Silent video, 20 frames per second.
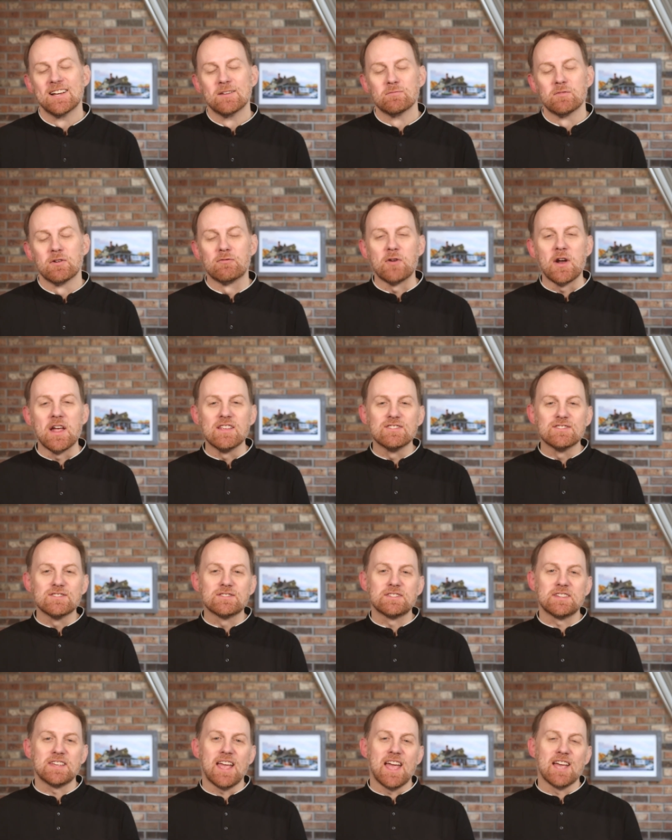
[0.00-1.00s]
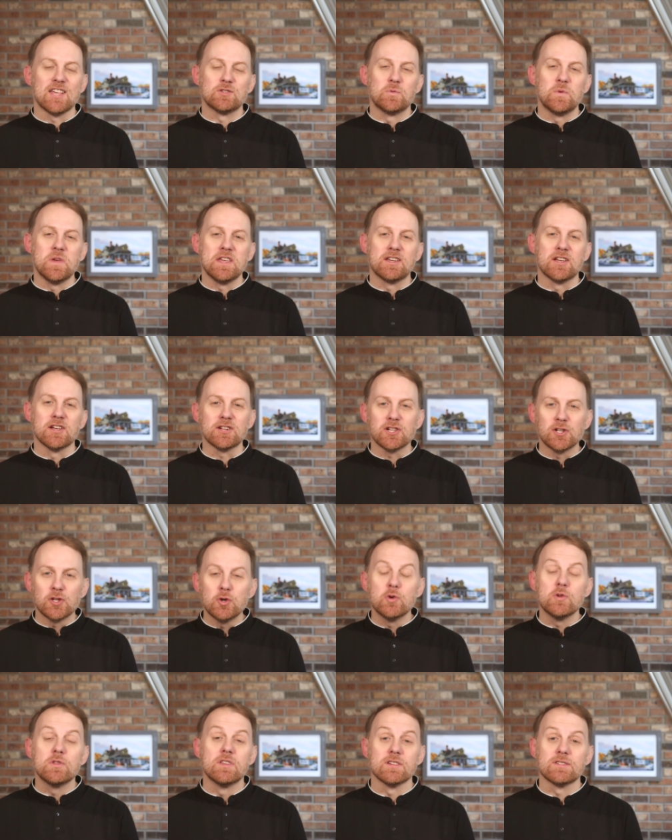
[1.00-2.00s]
But, friends, as we
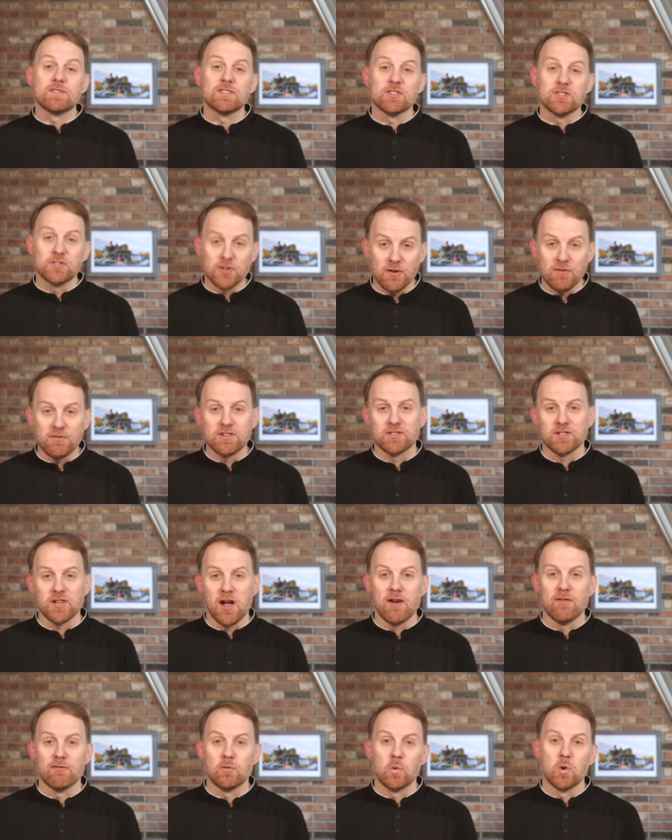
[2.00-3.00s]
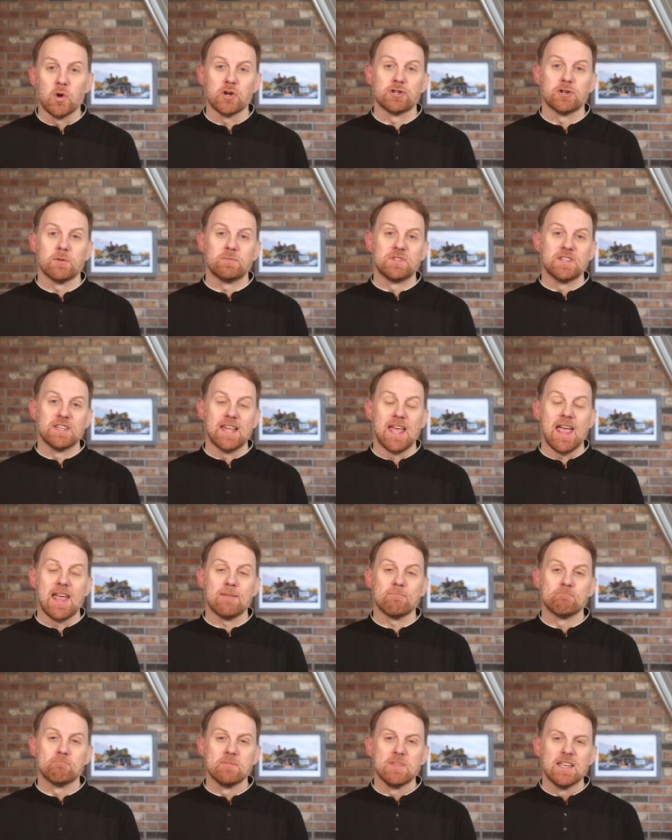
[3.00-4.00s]
conclude this service of worship today,
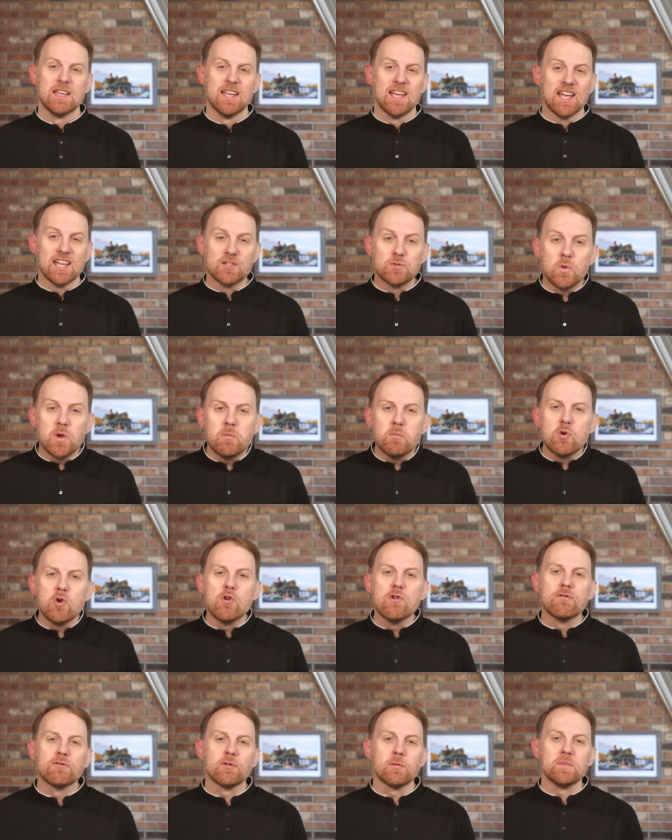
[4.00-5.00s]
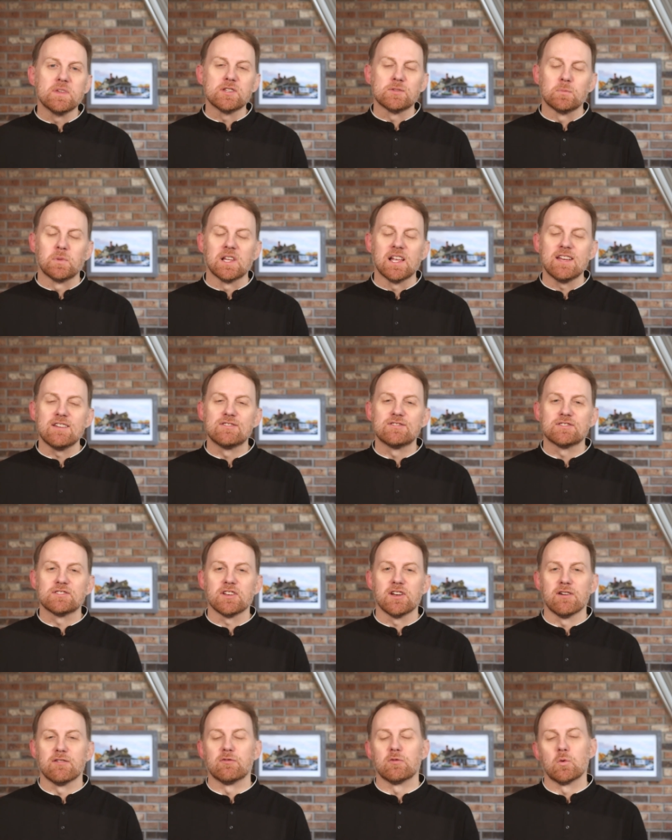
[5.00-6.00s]
as we move from this place
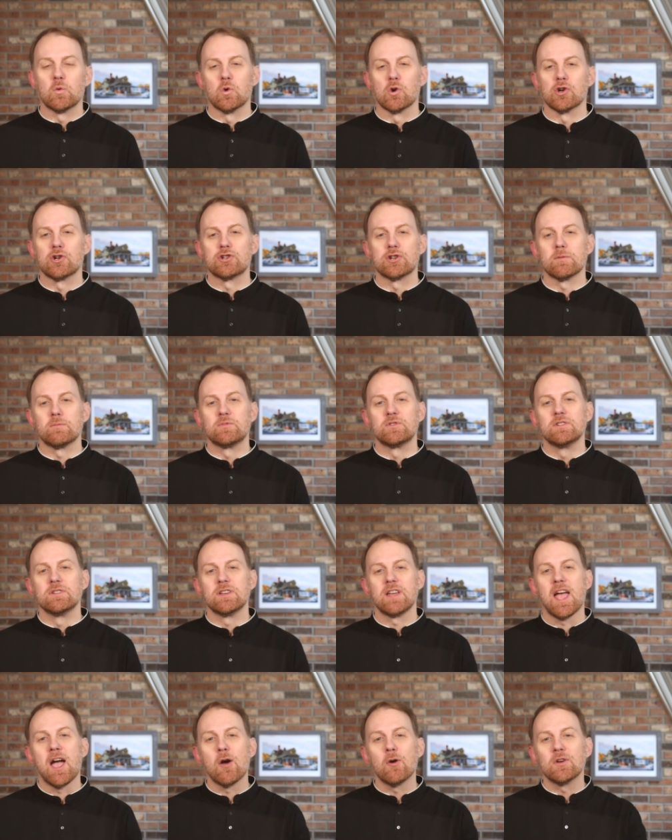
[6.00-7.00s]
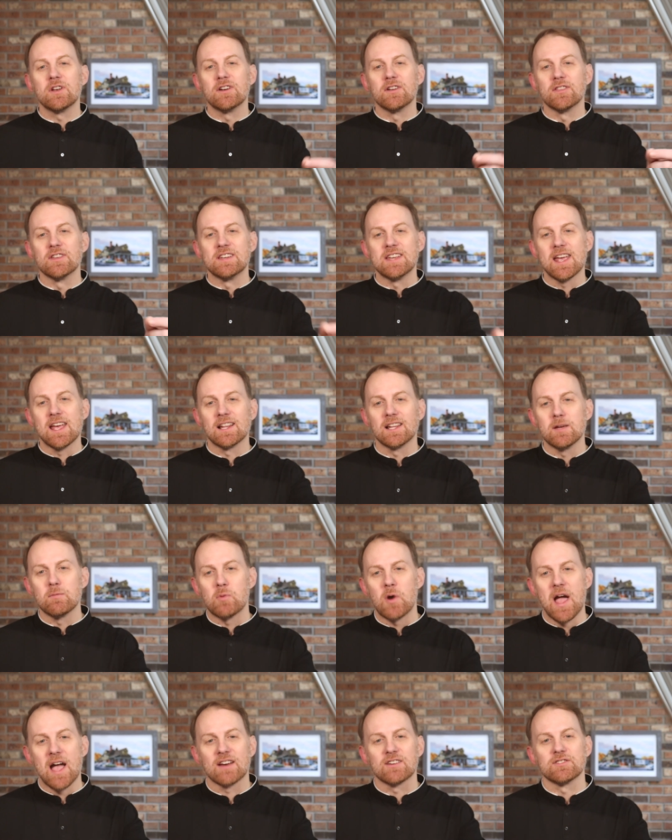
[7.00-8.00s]
of worship out into the daily
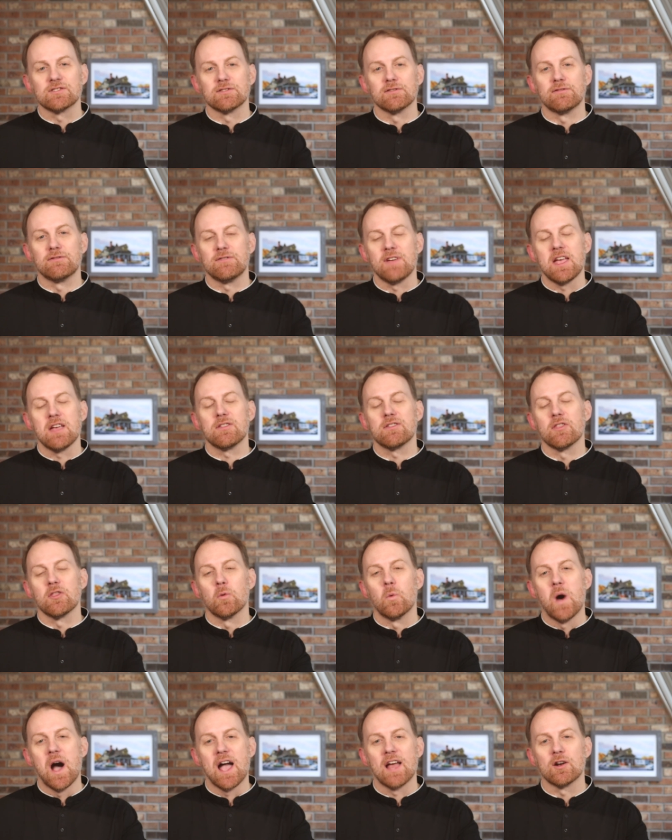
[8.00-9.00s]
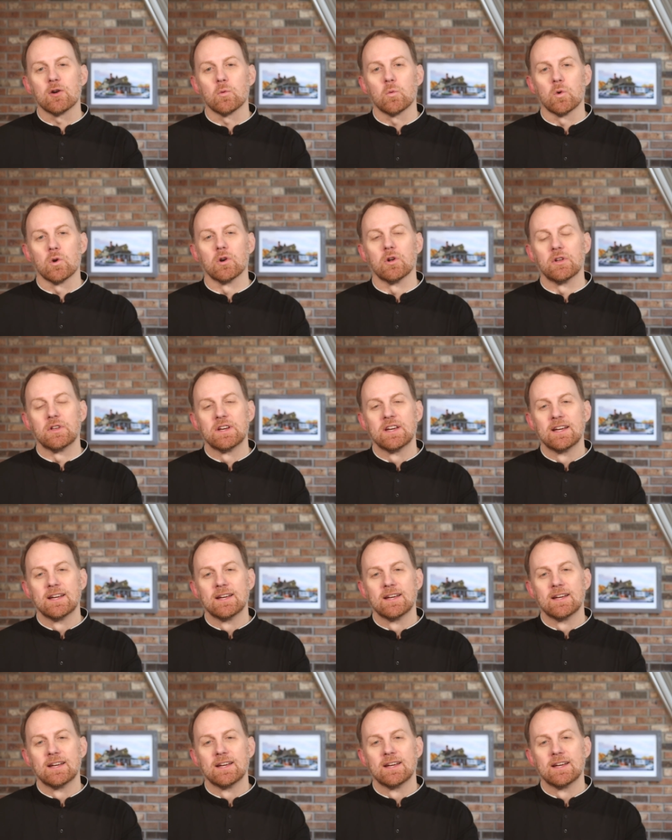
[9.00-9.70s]
practice of faith in the wider world,